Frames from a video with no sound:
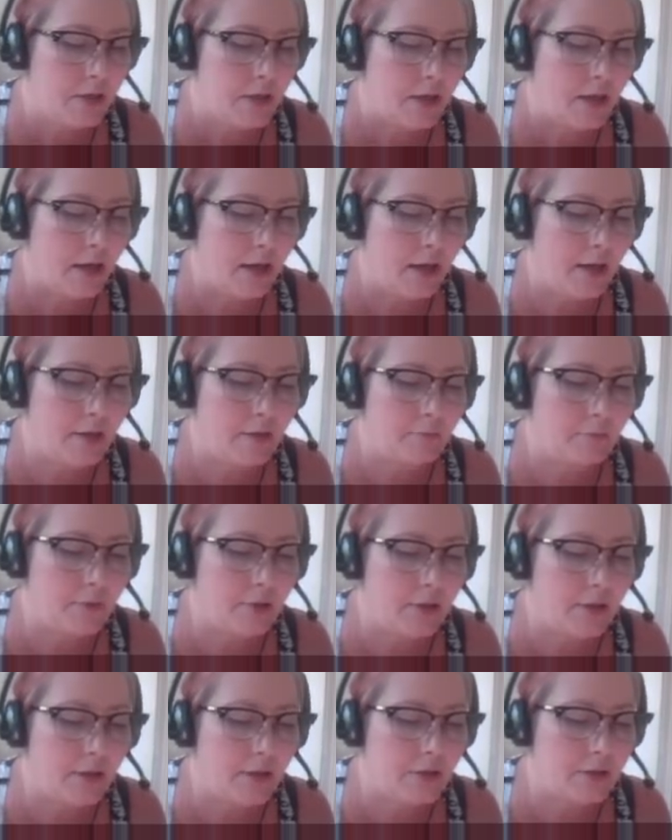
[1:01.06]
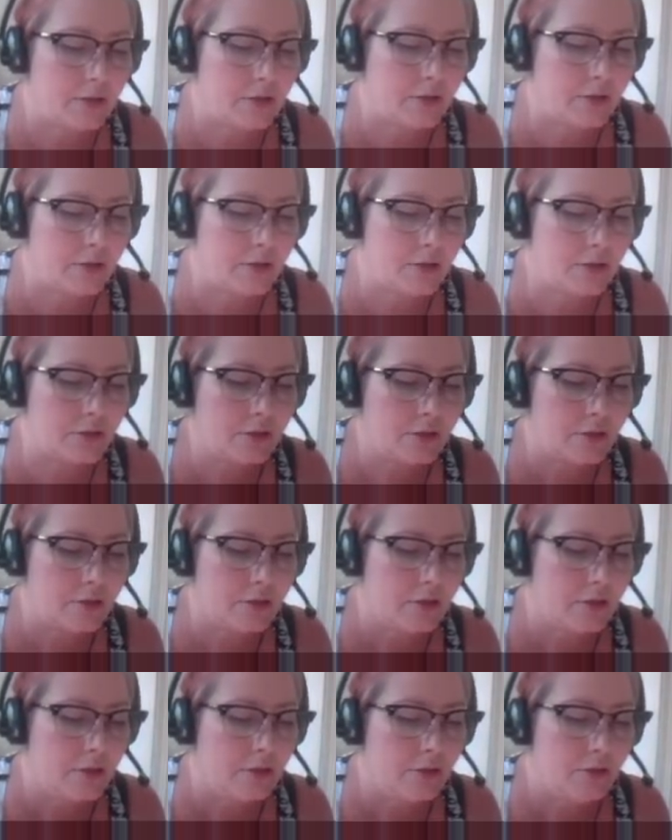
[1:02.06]
add a brush,
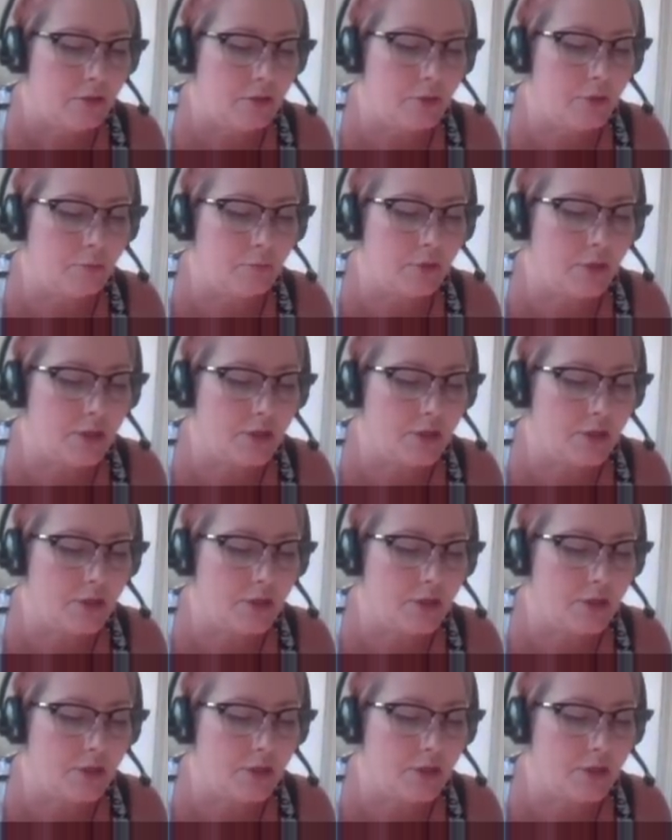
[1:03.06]
new brush